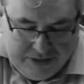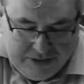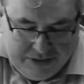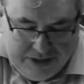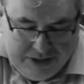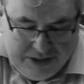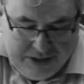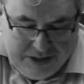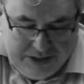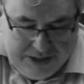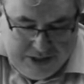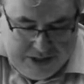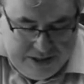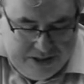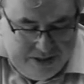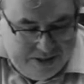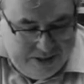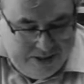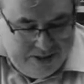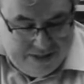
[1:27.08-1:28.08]
The early
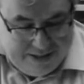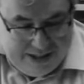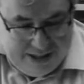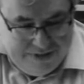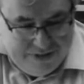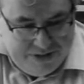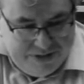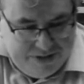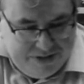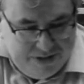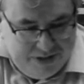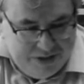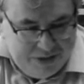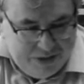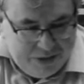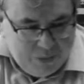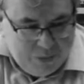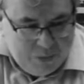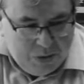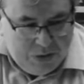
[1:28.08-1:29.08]

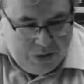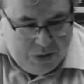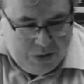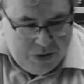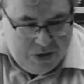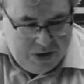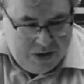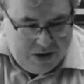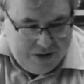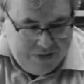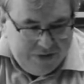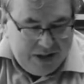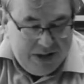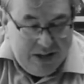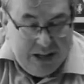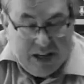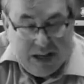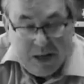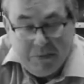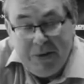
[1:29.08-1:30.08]
1970s were not a
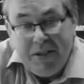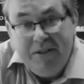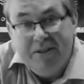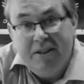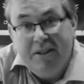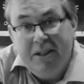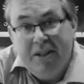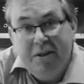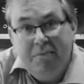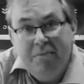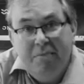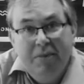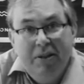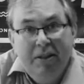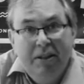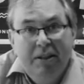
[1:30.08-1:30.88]
very happy time